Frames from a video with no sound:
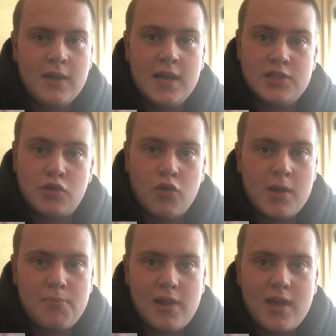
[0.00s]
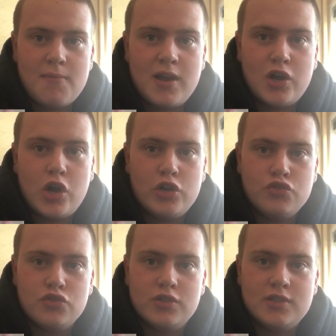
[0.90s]
He's a great player, made
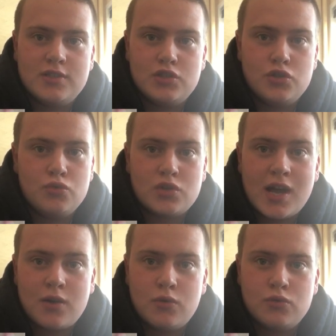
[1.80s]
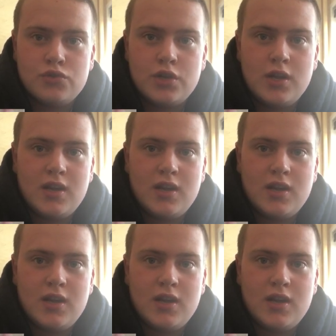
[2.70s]
102 tackles